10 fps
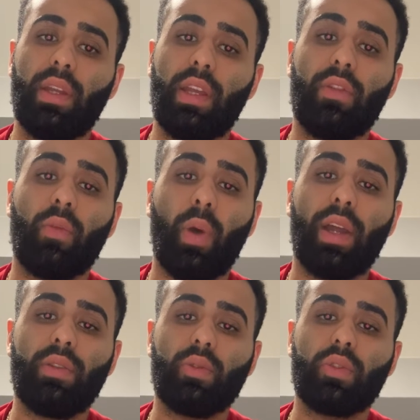if
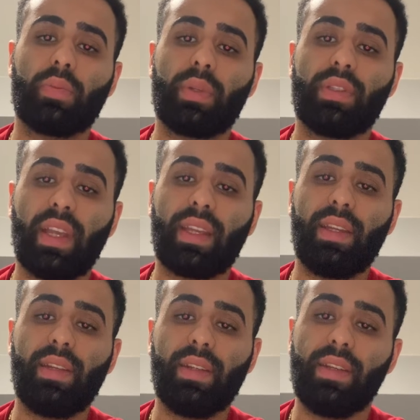Y joules per
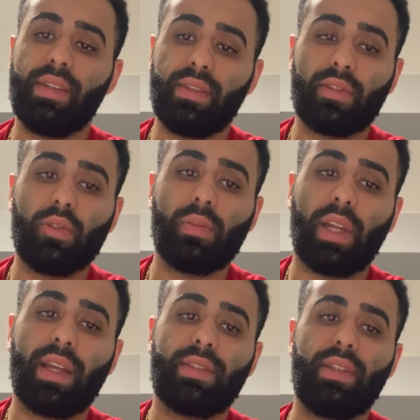second is its
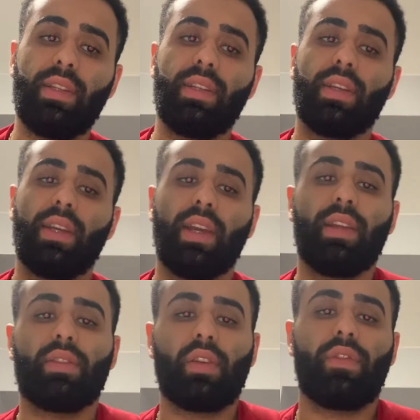luminosity and
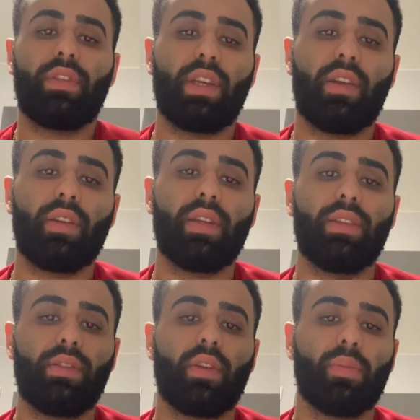its surface area
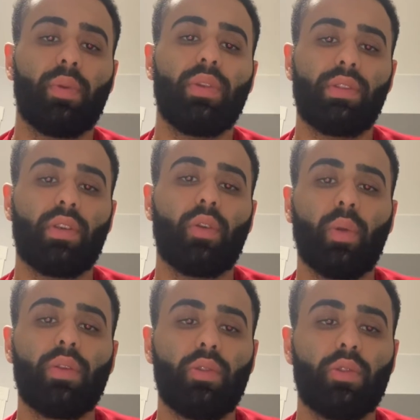is
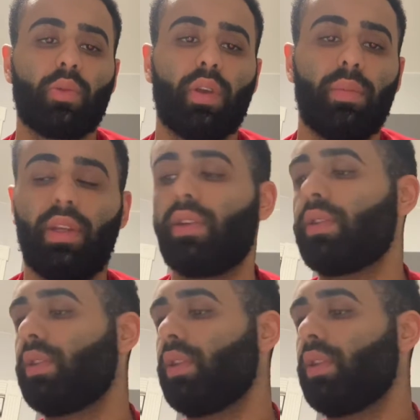0.012 square meters.